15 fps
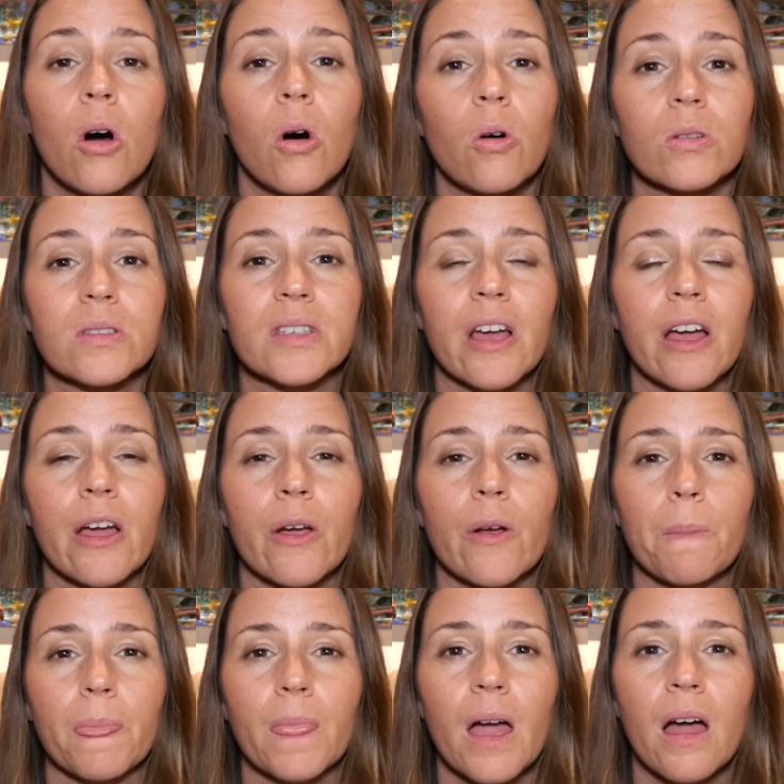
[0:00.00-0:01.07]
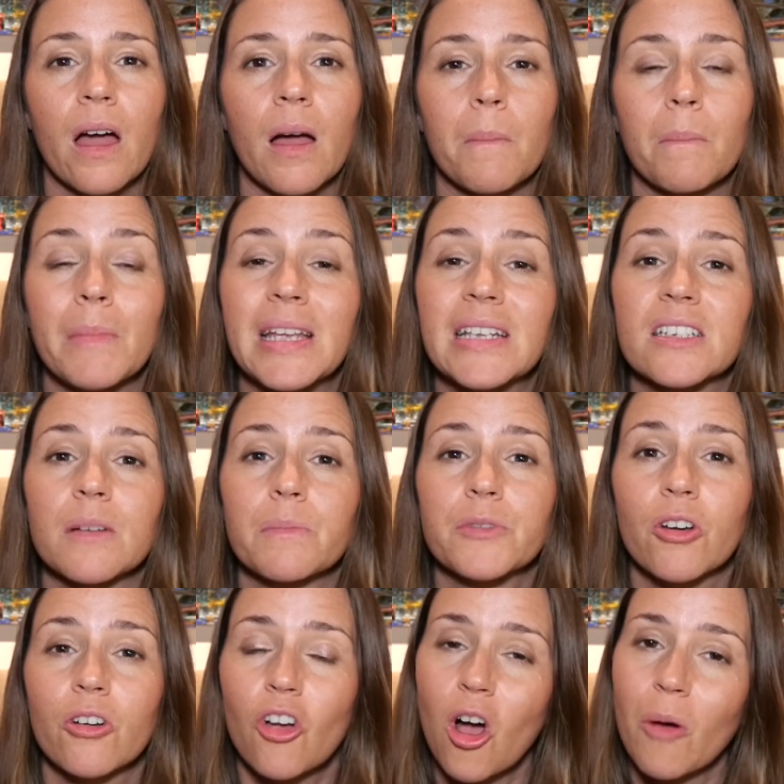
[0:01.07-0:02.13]
Also,
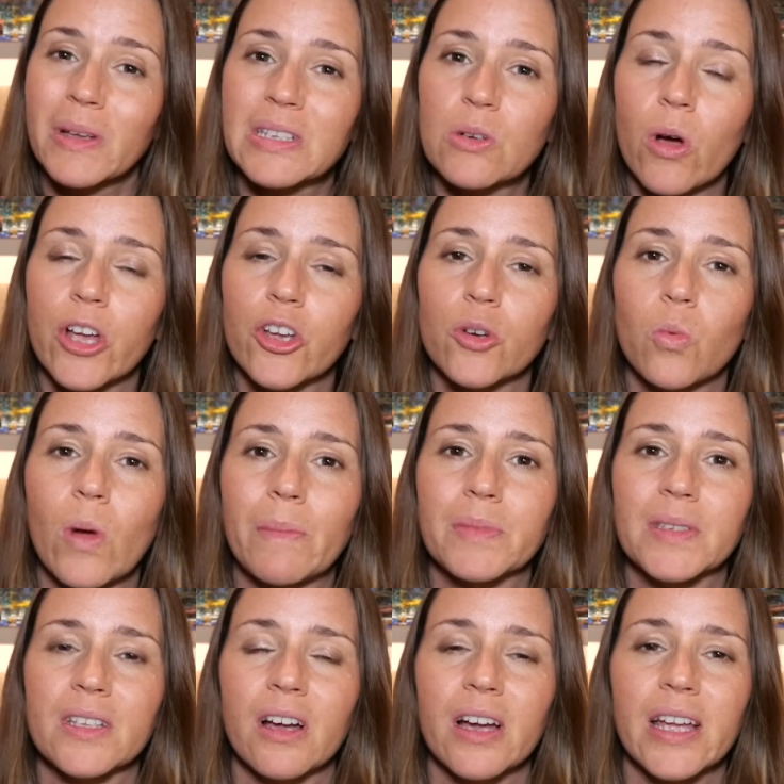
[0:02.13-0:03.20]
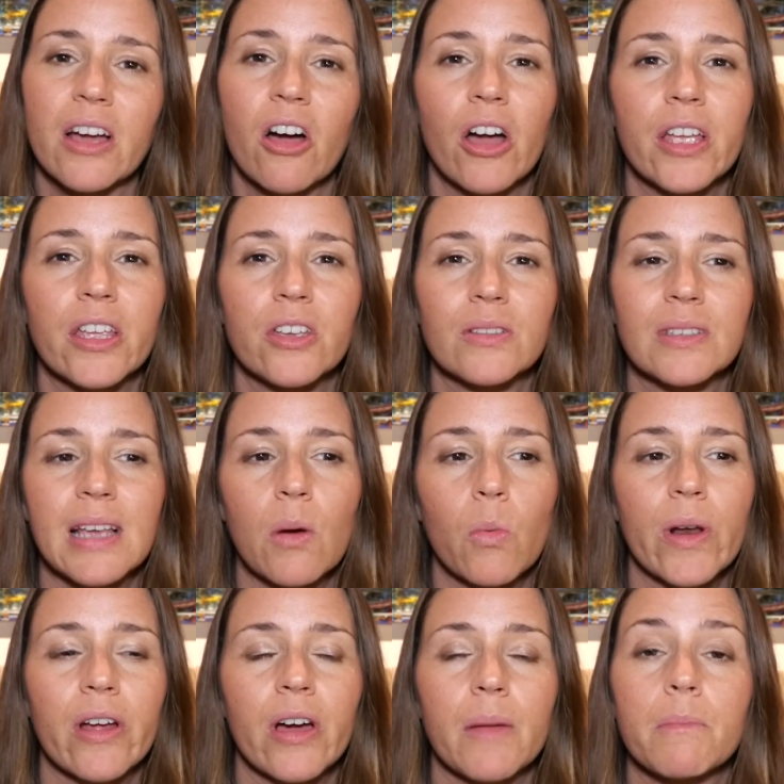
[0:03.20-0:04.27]
meetup.com is quite a good website. I use that
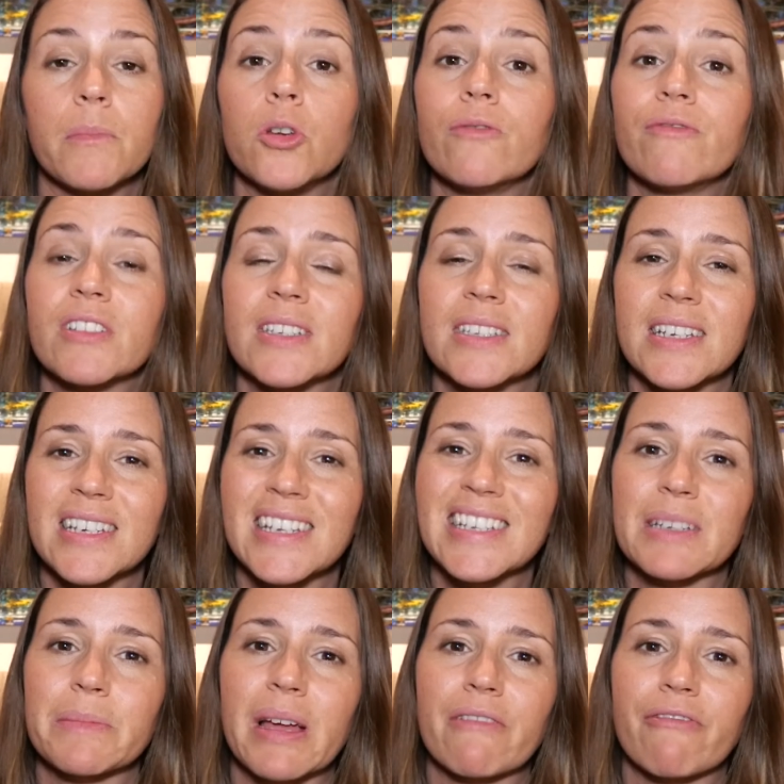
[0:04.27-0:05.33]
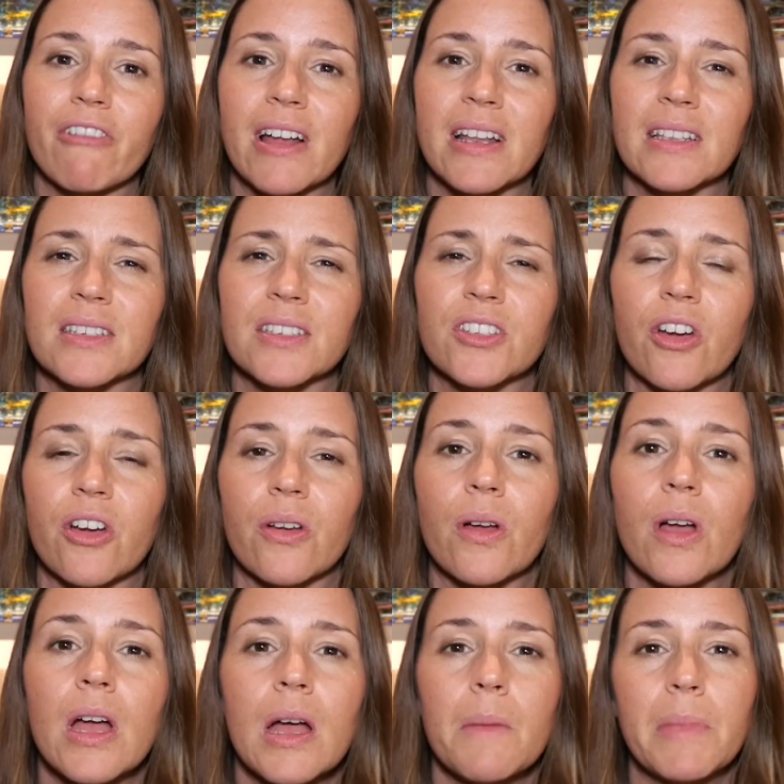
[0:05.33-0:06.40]
when I moved to Sydney to make friends. So
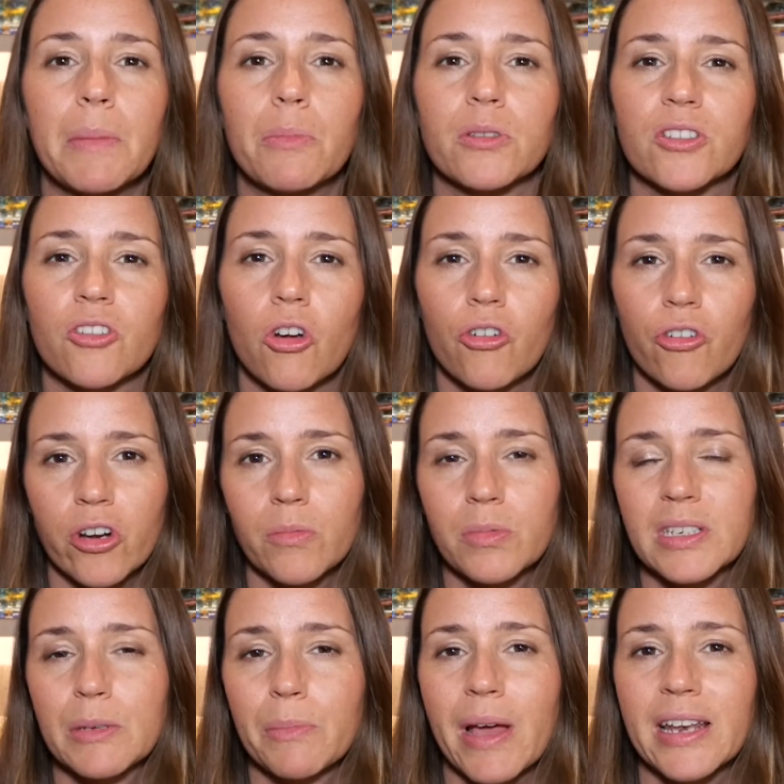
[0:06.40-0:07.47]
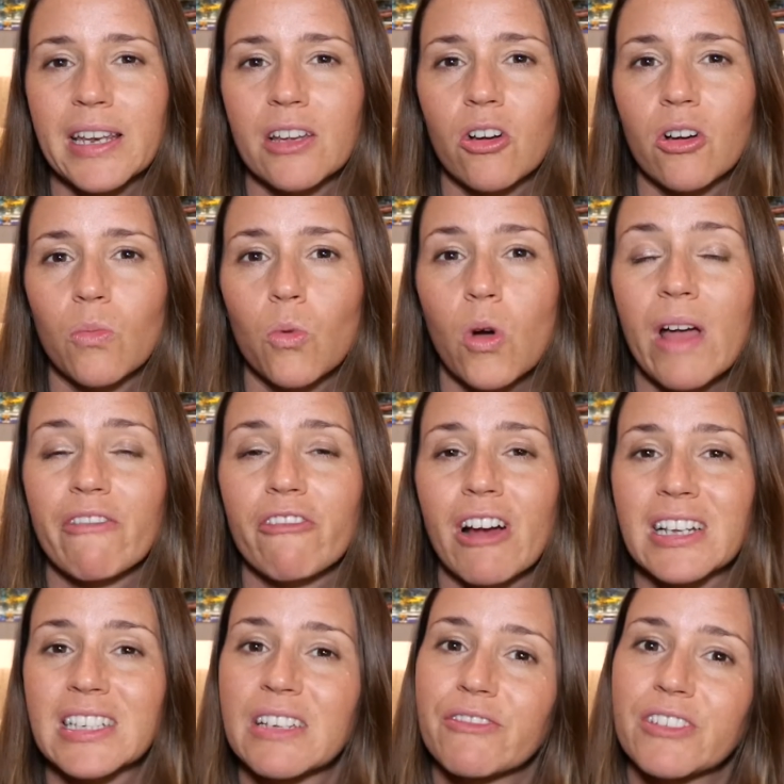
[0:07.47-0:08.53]
people start groups depending on whatever
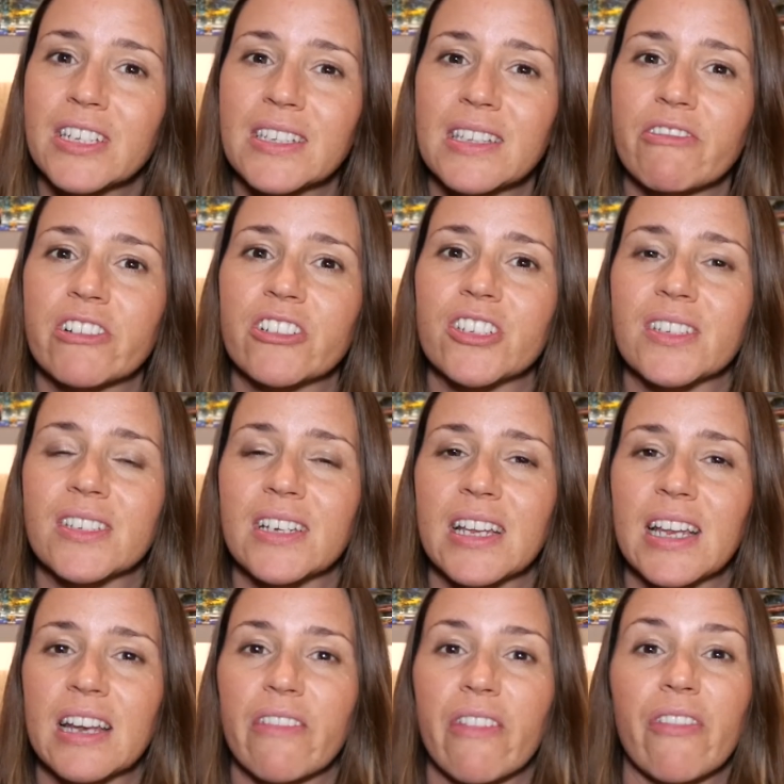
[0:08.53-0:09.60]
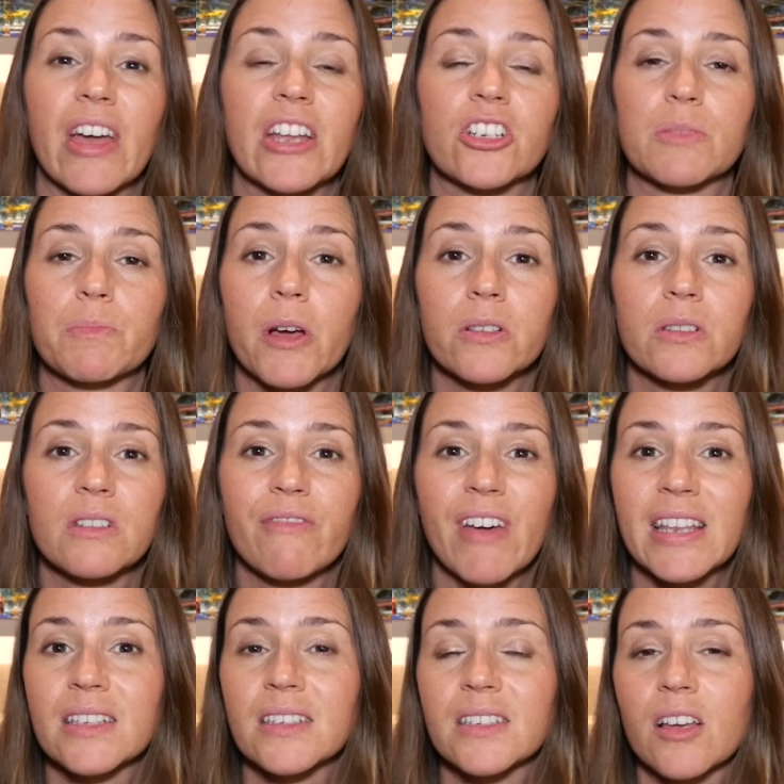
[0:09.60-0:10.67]
activities they're interested in, and then they just post
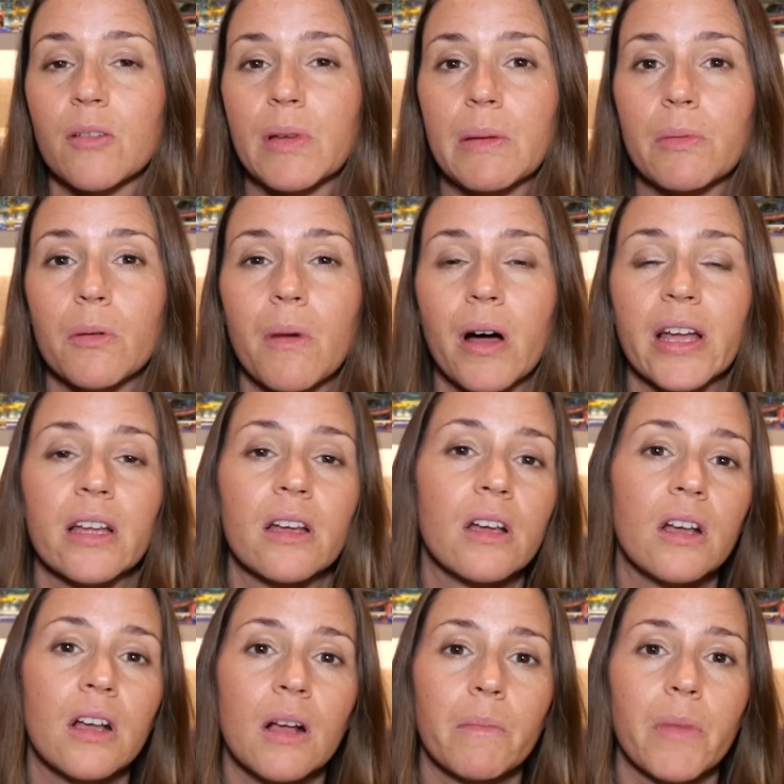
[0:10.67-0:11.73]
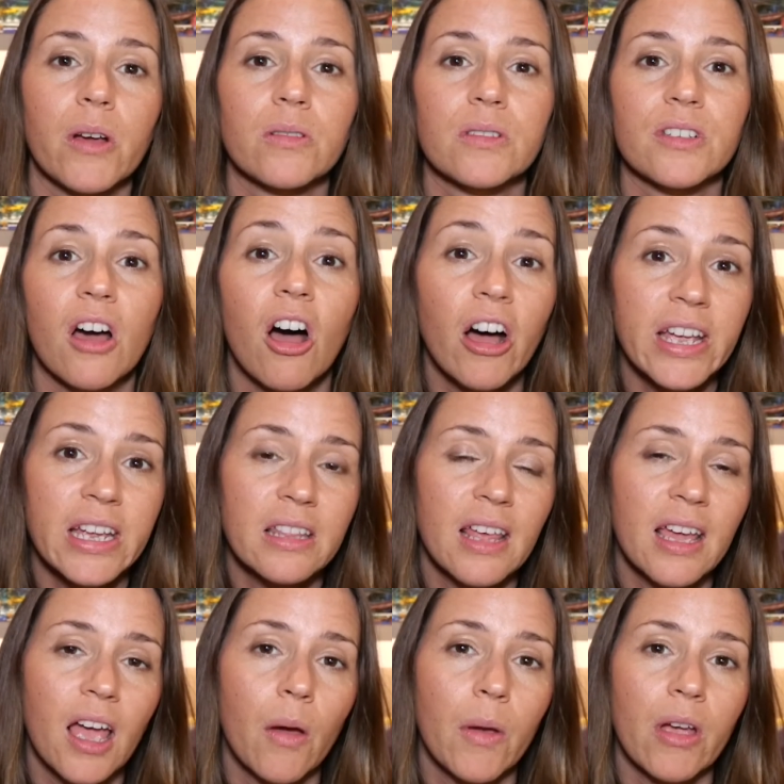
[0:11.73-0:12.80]
events. So people might post a hike
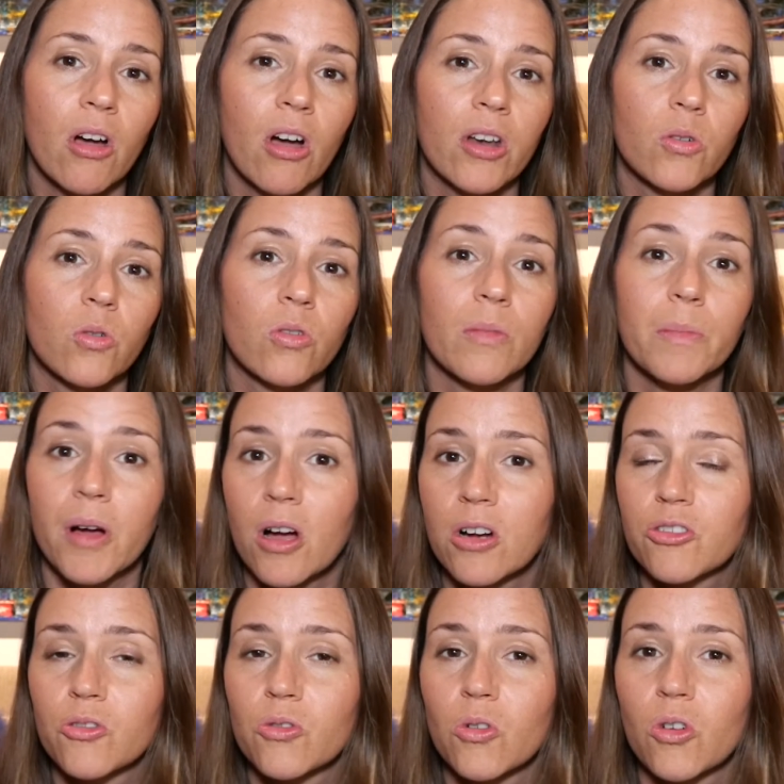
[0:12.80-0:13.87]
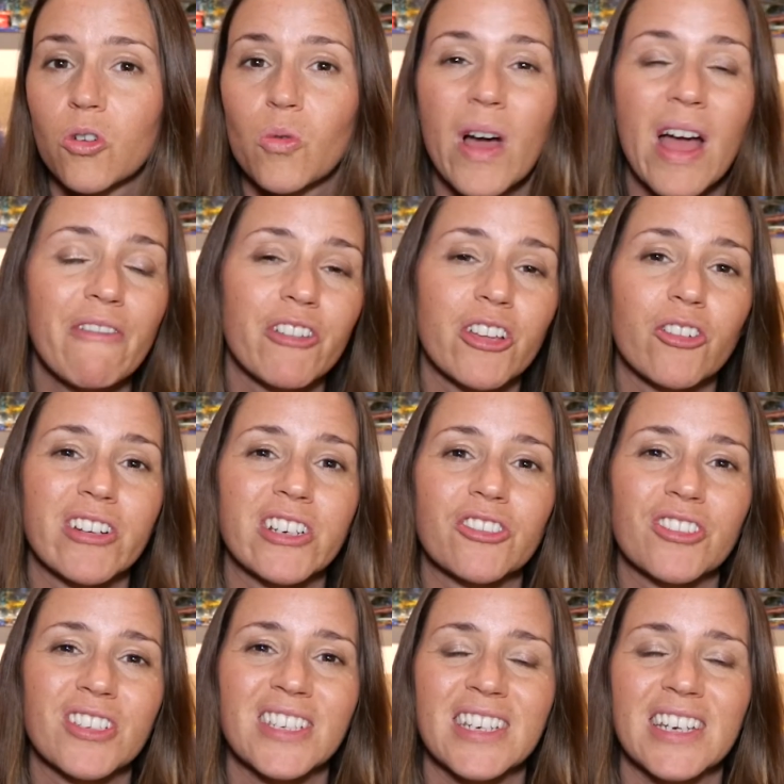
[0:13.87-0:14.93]
they're going on or a bar crawl or whatever you're
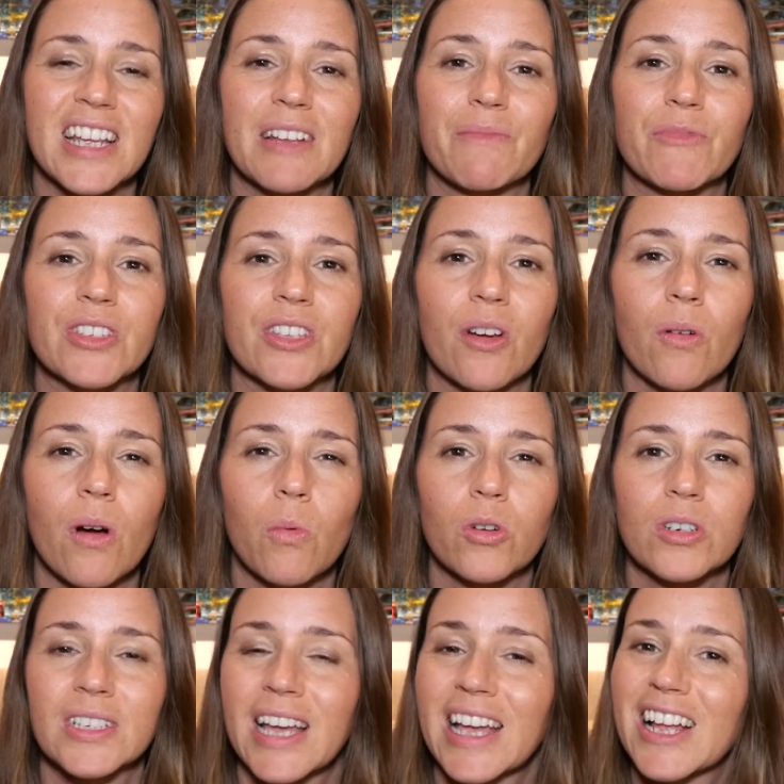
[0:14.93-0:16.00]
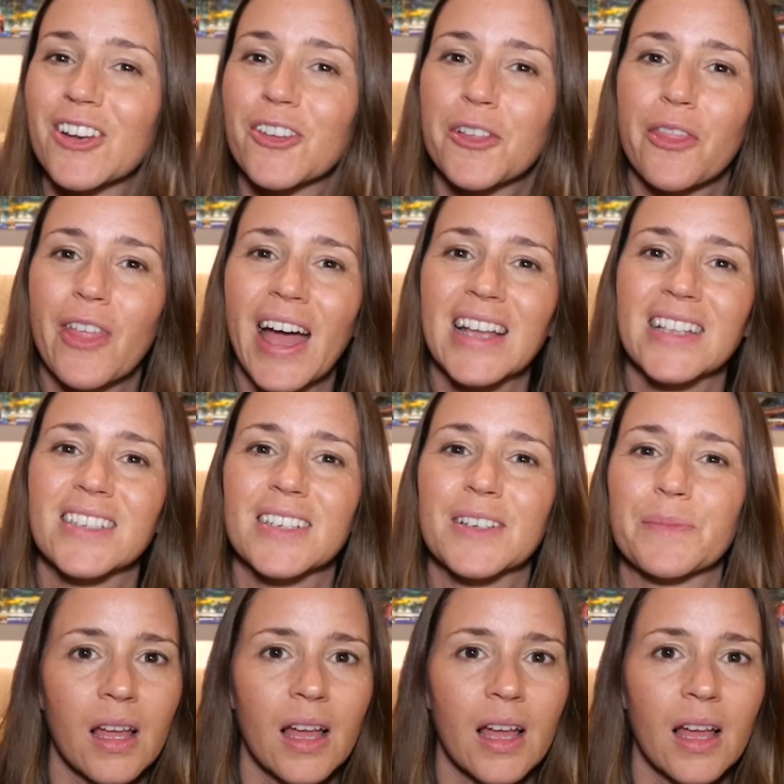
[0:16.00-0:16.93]
interested in. So I would take a look at that.